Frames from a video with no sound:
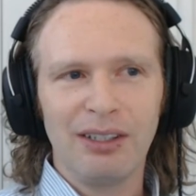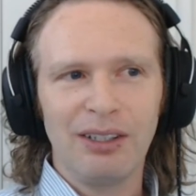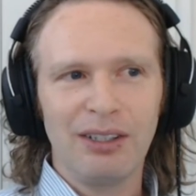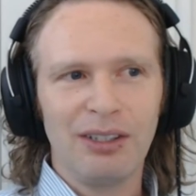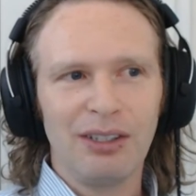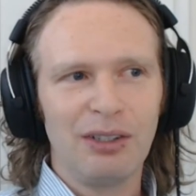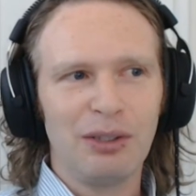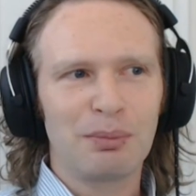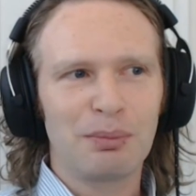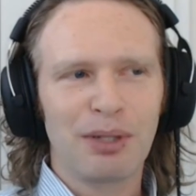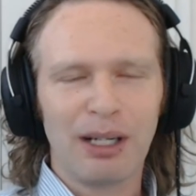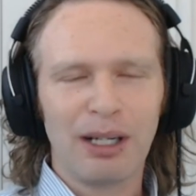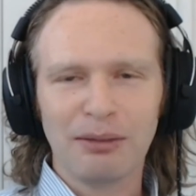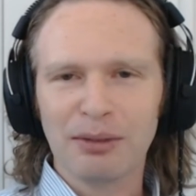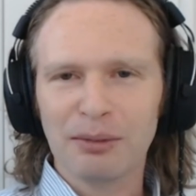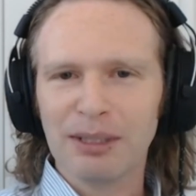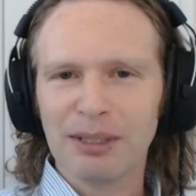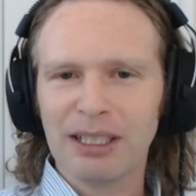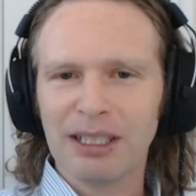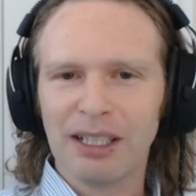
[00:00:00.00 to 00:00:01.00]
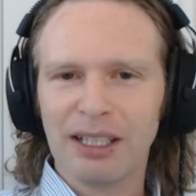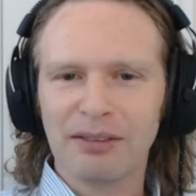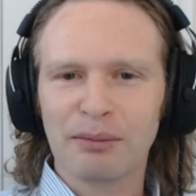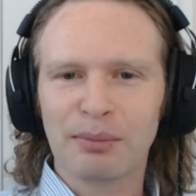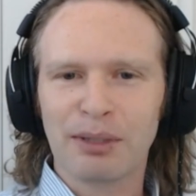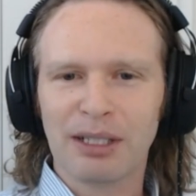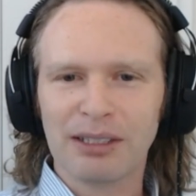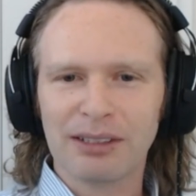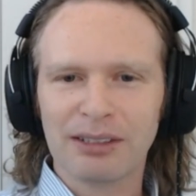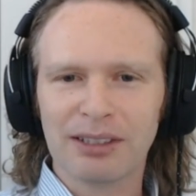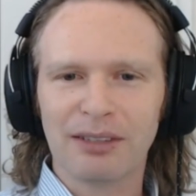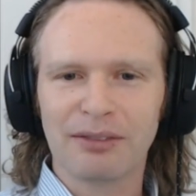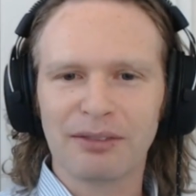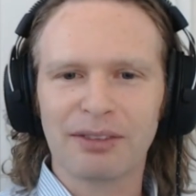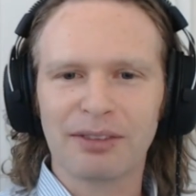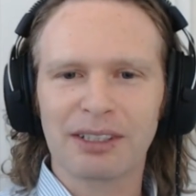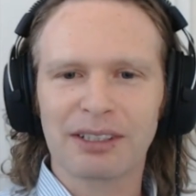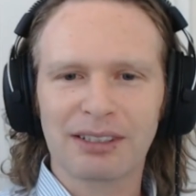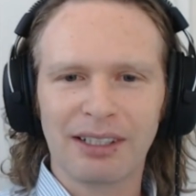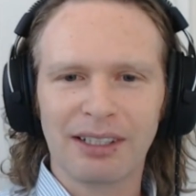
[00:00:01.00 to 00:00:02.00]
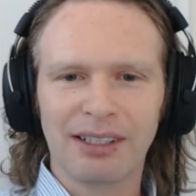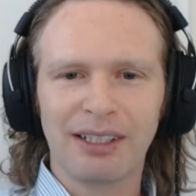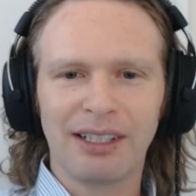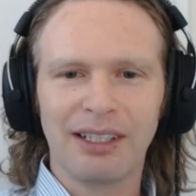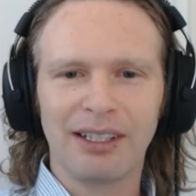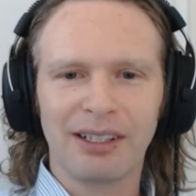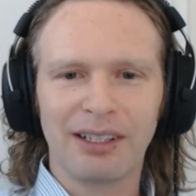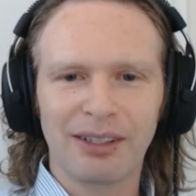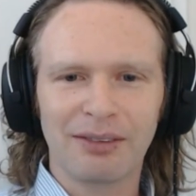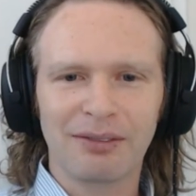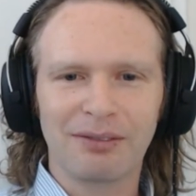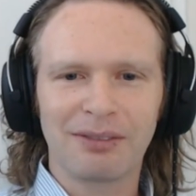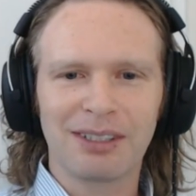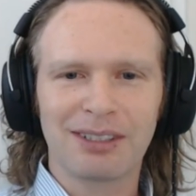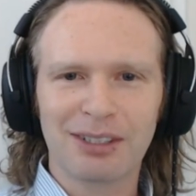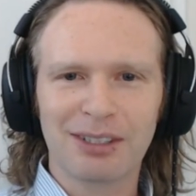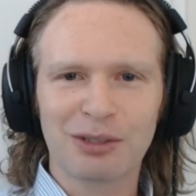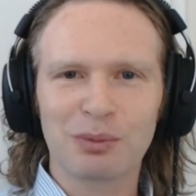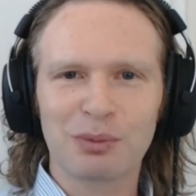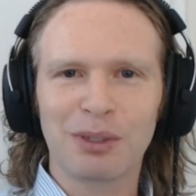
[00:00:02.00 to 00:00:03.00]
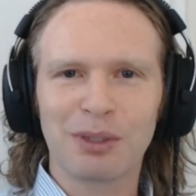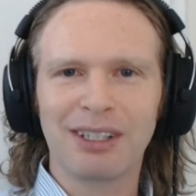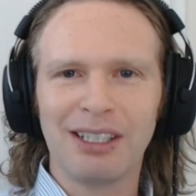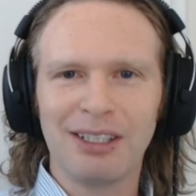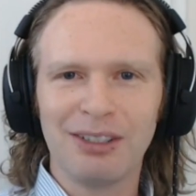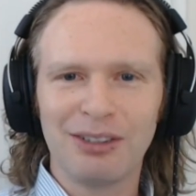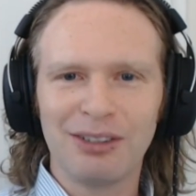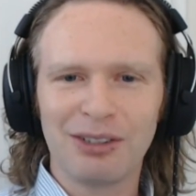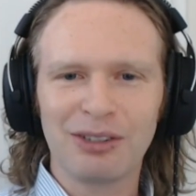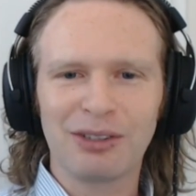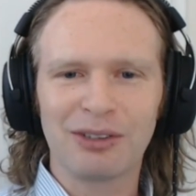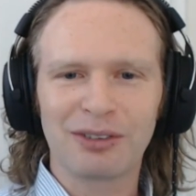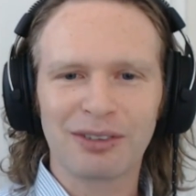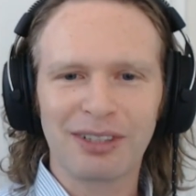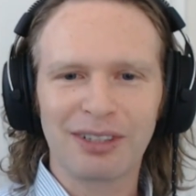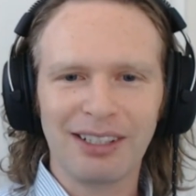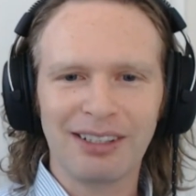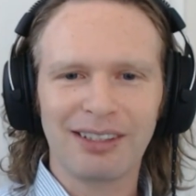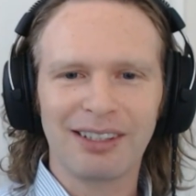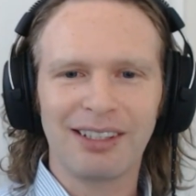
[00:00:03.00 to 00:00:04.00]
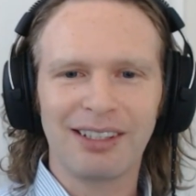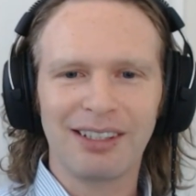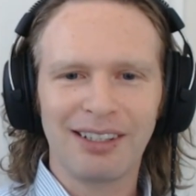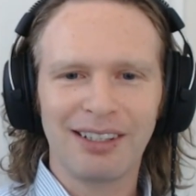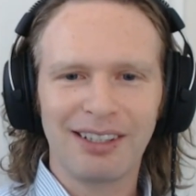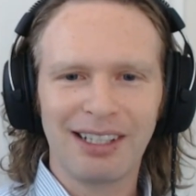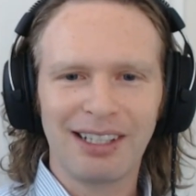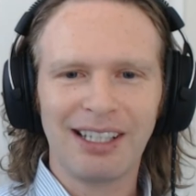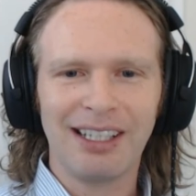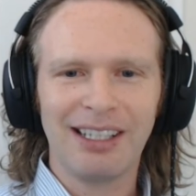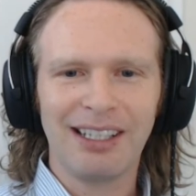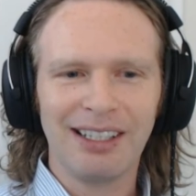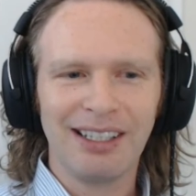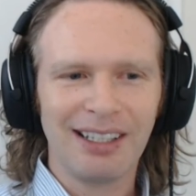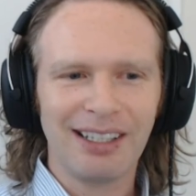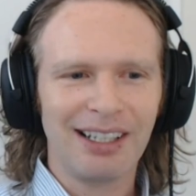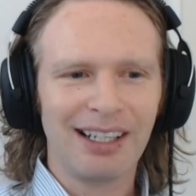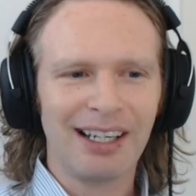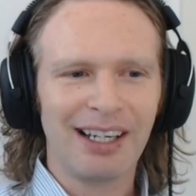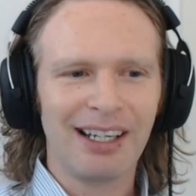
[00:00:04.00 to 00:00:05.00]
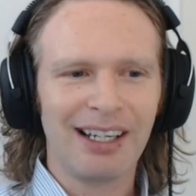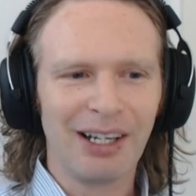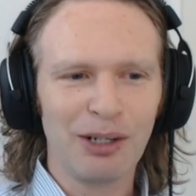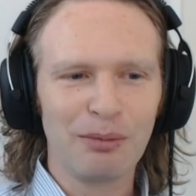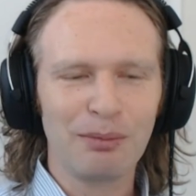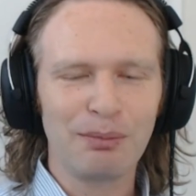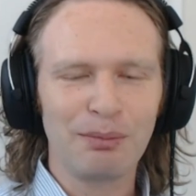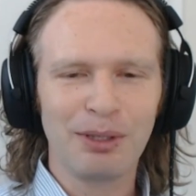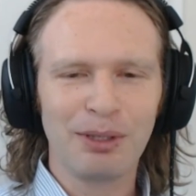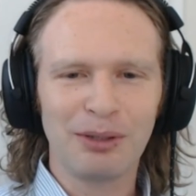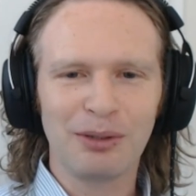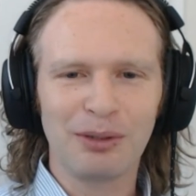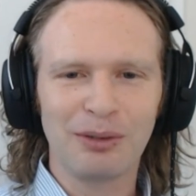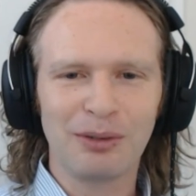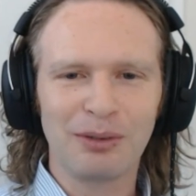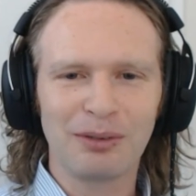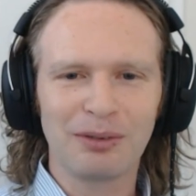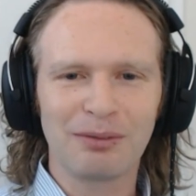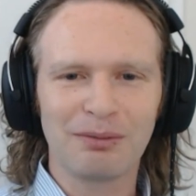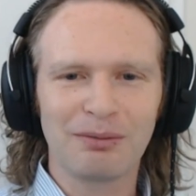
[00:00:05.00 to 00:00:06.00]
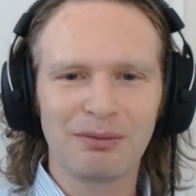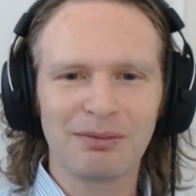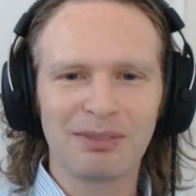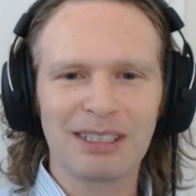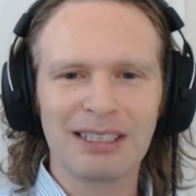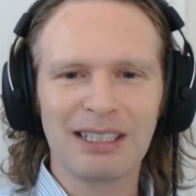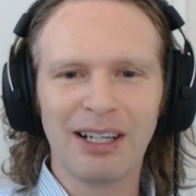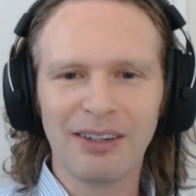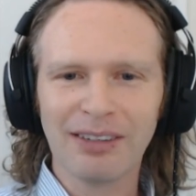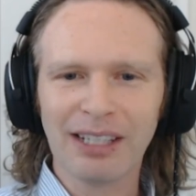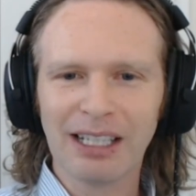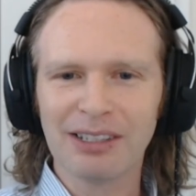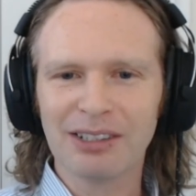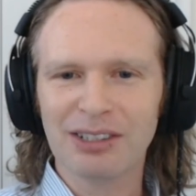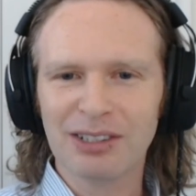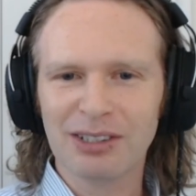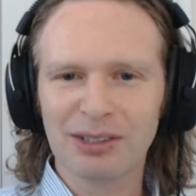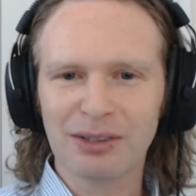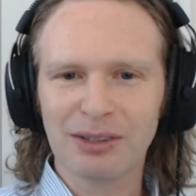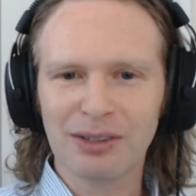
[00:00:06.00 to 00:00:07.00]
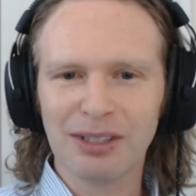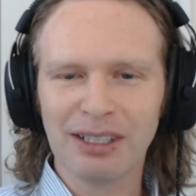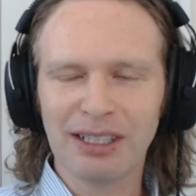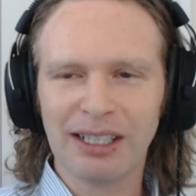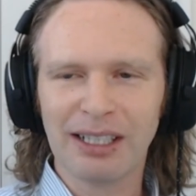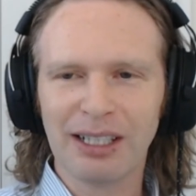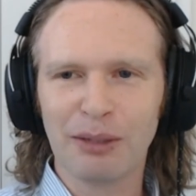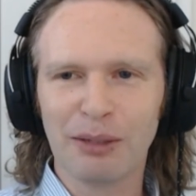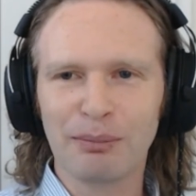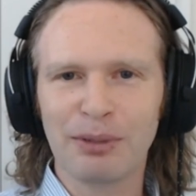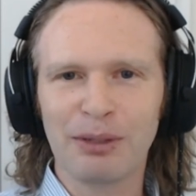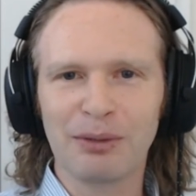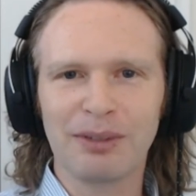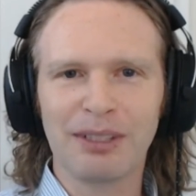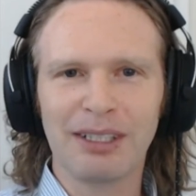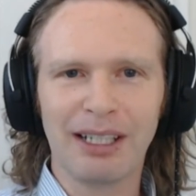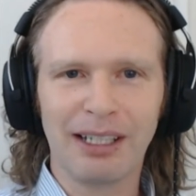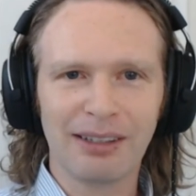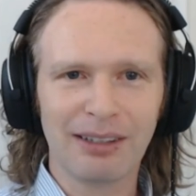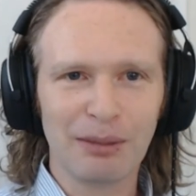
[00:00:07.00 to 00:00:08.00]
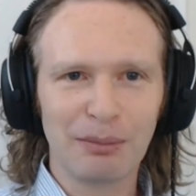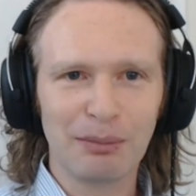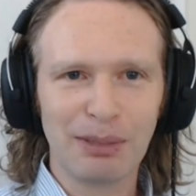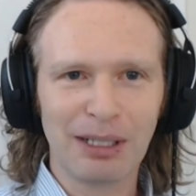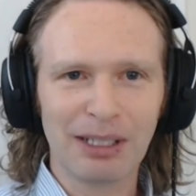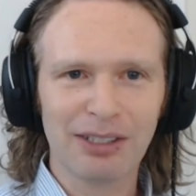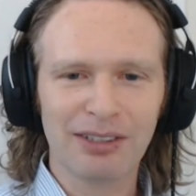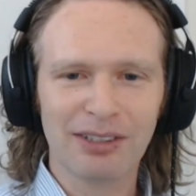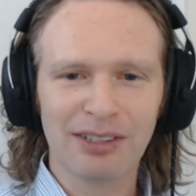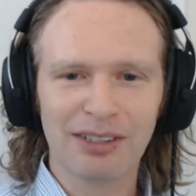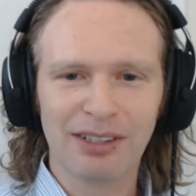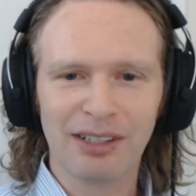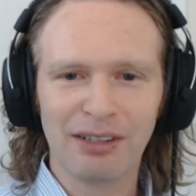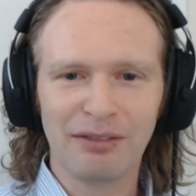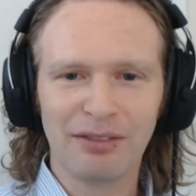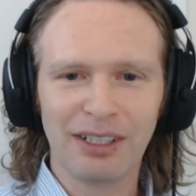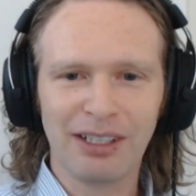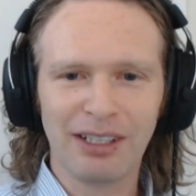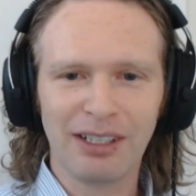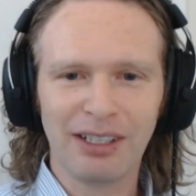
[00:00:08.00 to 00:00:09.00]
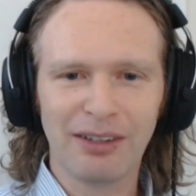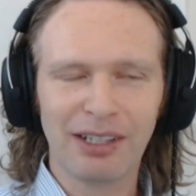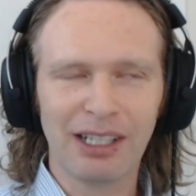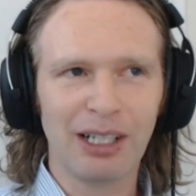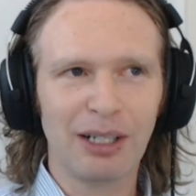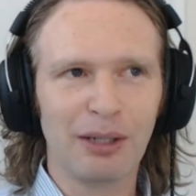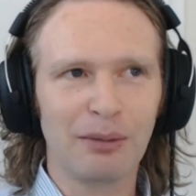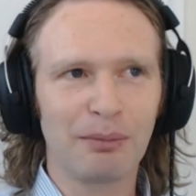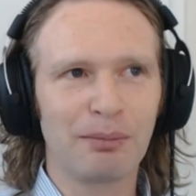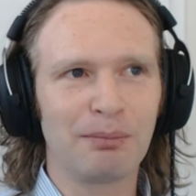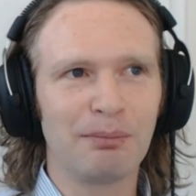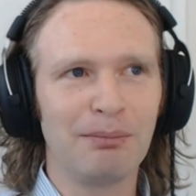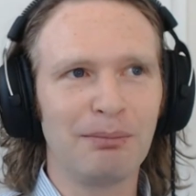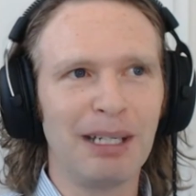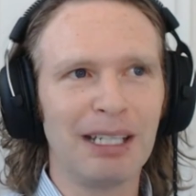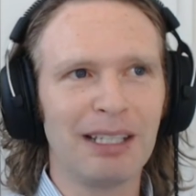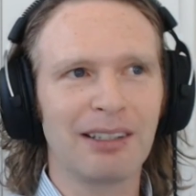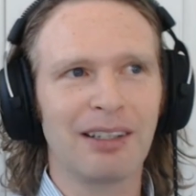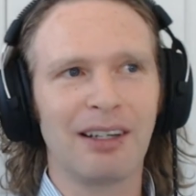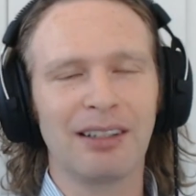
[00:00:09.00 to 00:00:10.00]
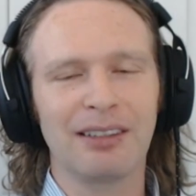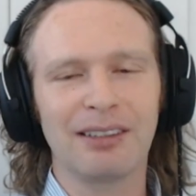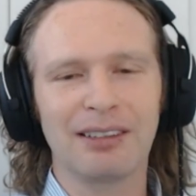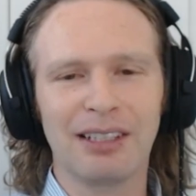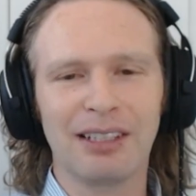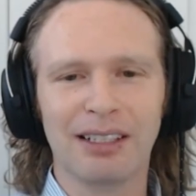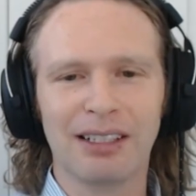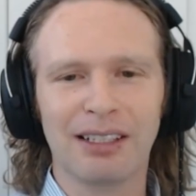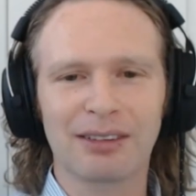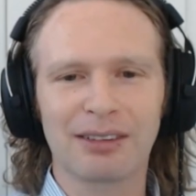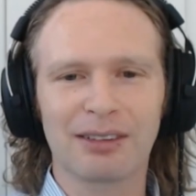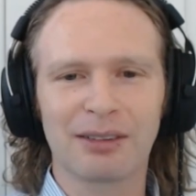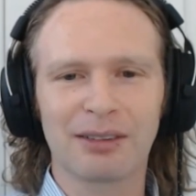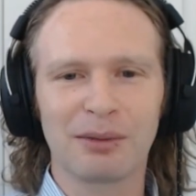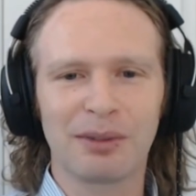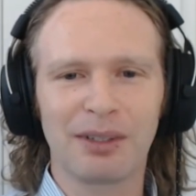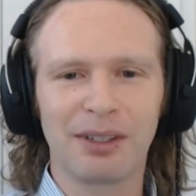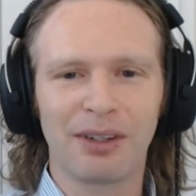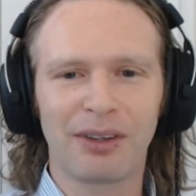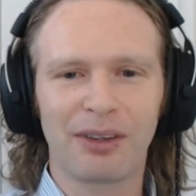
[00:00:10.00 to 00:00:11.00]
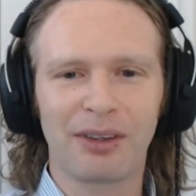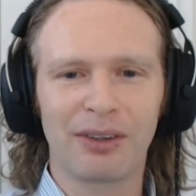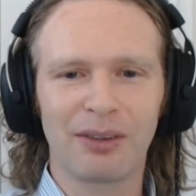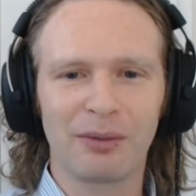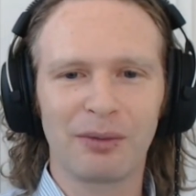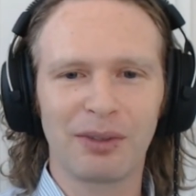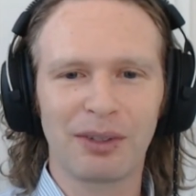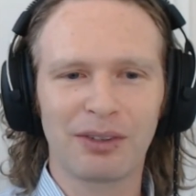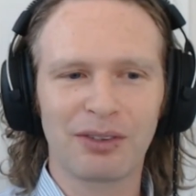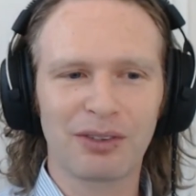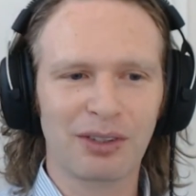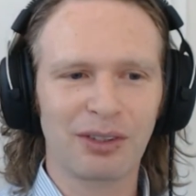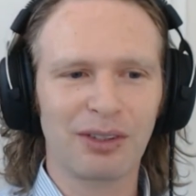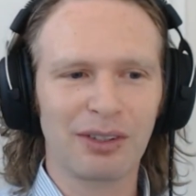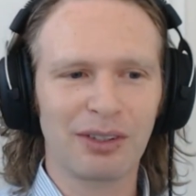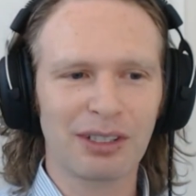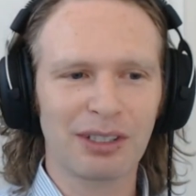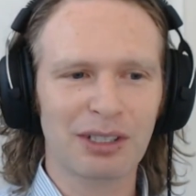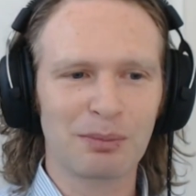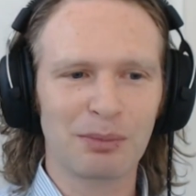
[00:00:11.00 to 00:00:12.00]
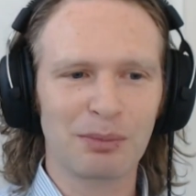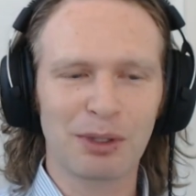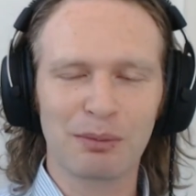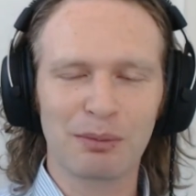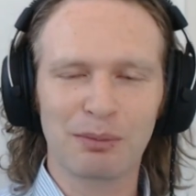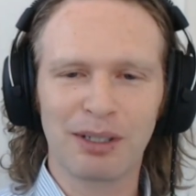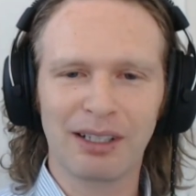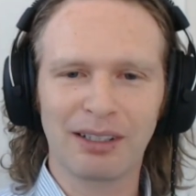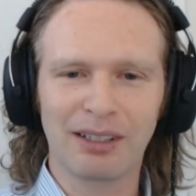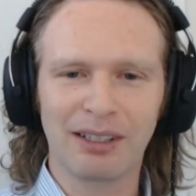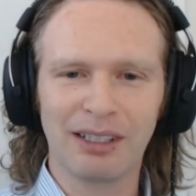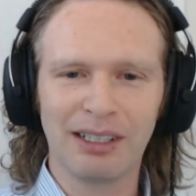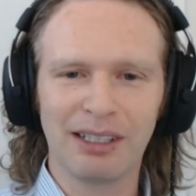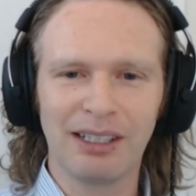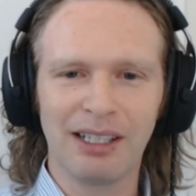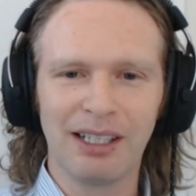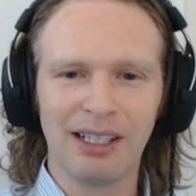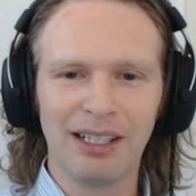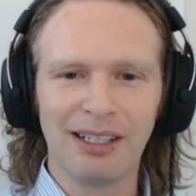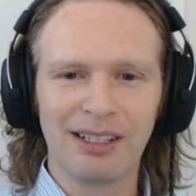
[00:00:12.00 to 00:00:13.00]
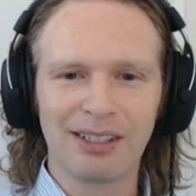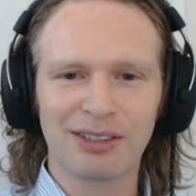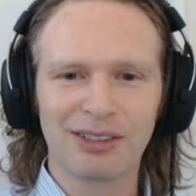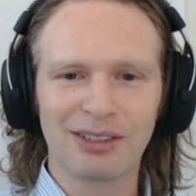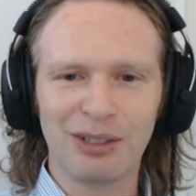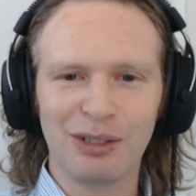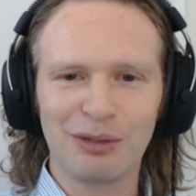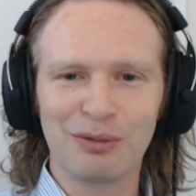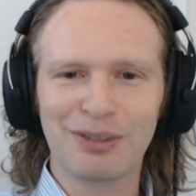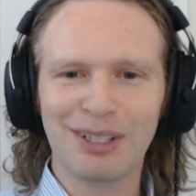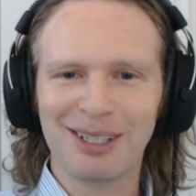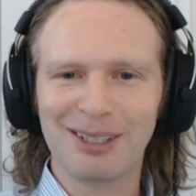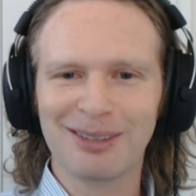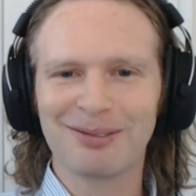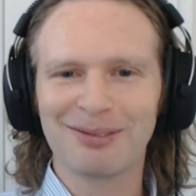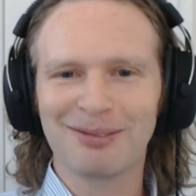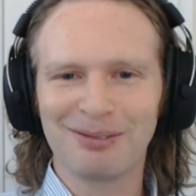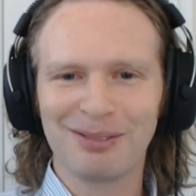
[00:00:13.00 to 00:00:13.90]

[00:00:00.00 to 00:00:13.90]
you probably have a press office, and this is what they do, right? That they help you tell that story. They help you get the pictures in the video. They help make contact with journalists more broadly. So you've got